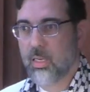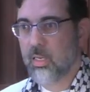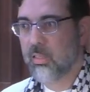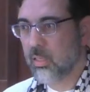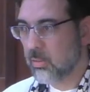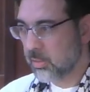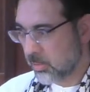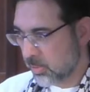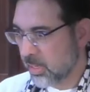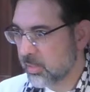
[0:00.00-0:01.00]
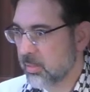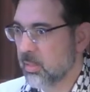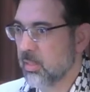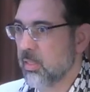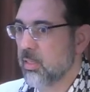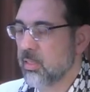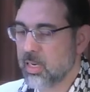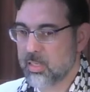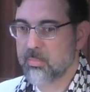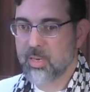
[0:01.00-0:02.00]
In the Holy Quran, God
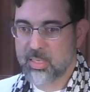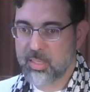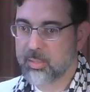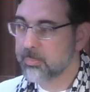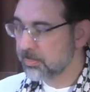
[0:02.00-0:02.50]
Almighty